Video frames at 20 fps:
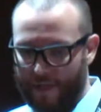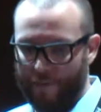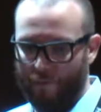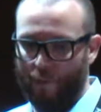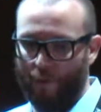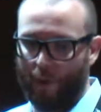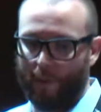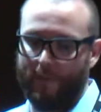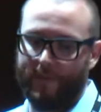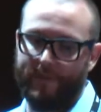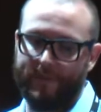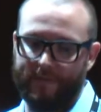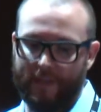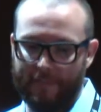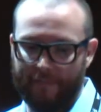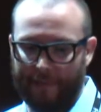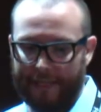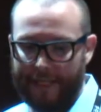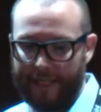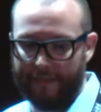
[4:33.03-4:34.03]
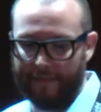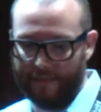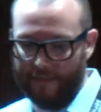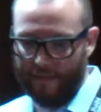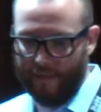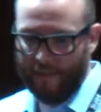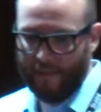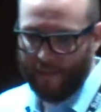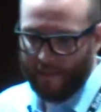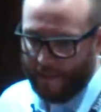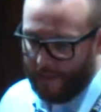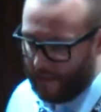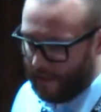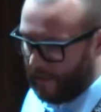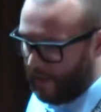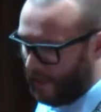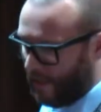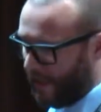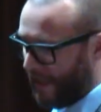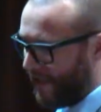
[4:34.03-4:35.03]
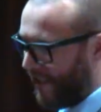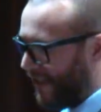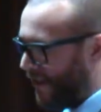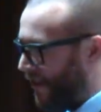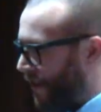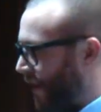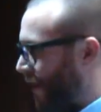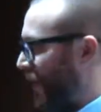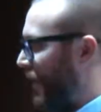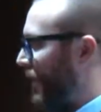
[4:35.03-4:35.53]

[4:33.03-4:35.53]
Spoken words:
work with this implant. And then another